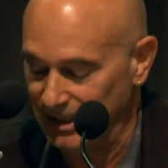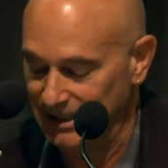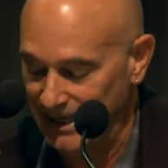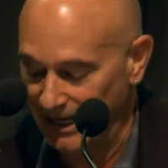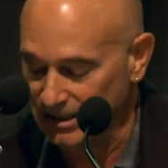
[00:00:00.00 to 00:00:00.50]

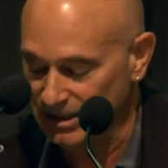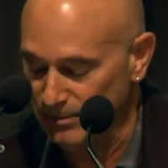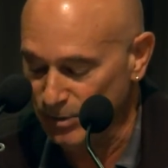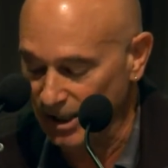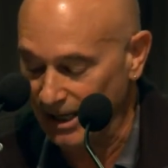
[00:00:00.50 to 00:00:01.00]
in
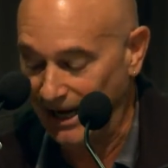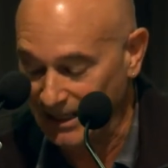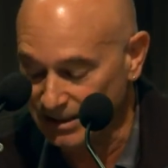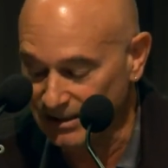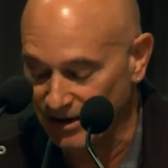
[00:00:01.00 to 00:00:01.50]
academia
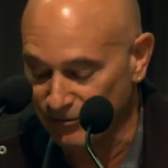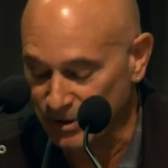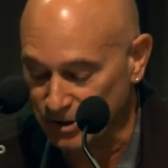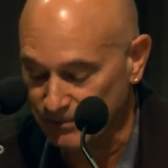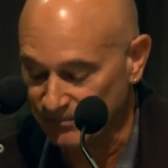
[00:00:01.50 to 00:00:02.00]
and in government,